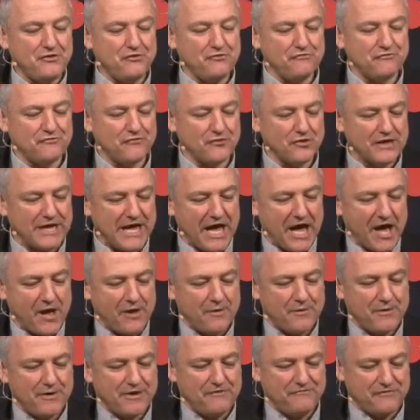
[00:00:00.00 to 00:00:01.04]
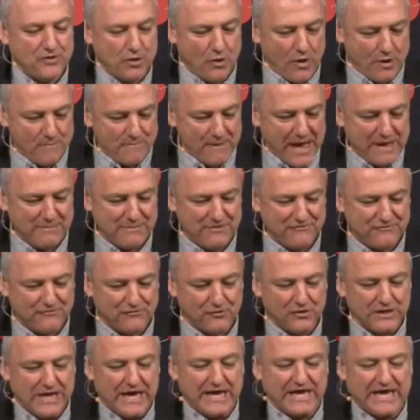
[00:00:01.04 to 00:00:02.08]
you fully, if you obey me
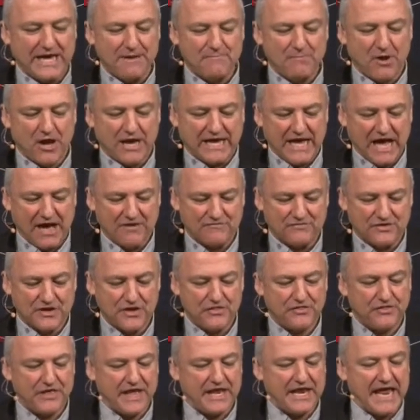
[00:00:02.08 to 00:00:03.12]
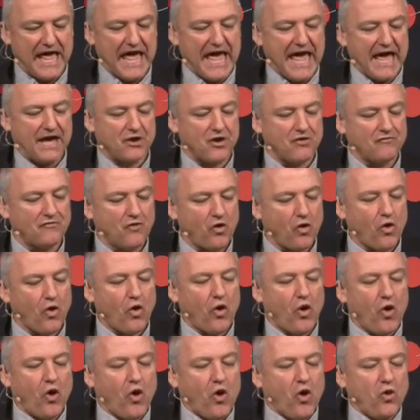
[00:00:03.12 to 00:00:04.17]
fully and keep my covenant, then out of
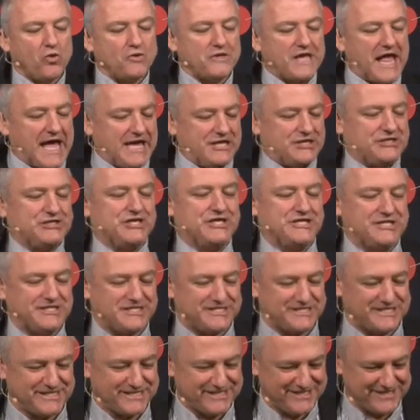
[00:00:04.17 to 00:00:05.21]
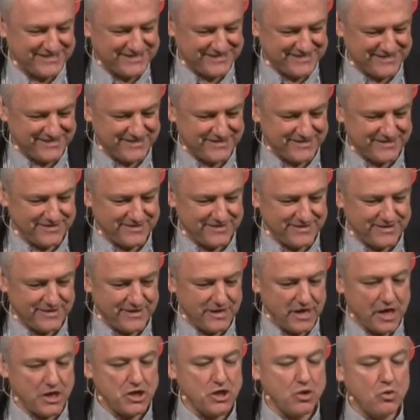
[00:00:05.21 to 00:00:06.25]
all nations,
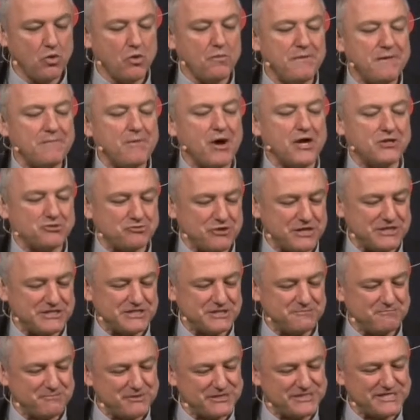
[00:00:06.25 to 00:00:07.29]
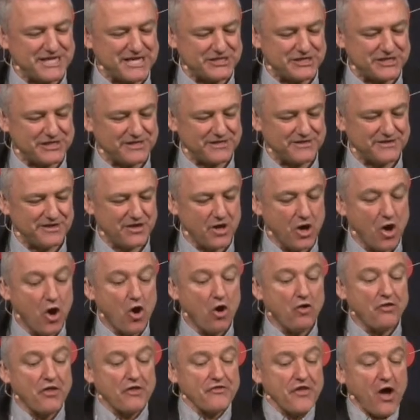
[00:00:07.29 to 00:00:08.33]
you will be my treasured possession.
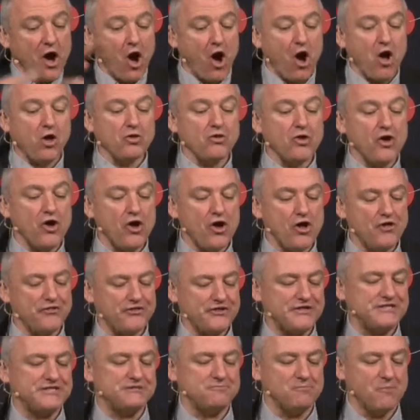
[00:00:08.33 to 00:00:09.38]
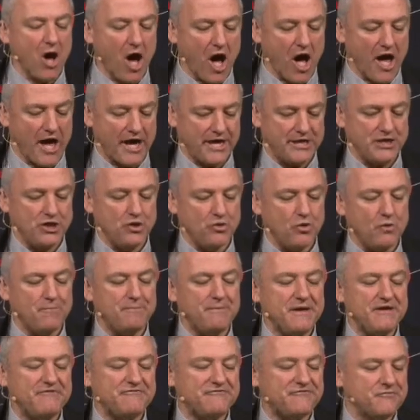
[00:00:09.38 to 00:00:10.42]
Although the whole earth is mine, you will
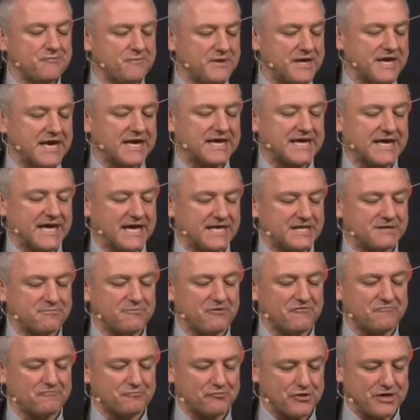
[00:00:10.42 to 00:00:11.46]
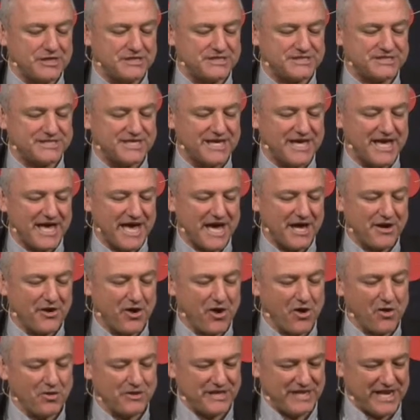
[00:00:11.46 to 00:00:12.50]
be for me a kingdom of priests and
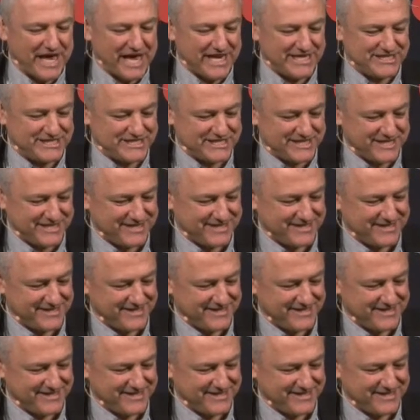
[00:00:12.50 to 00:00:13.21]
a holy nation.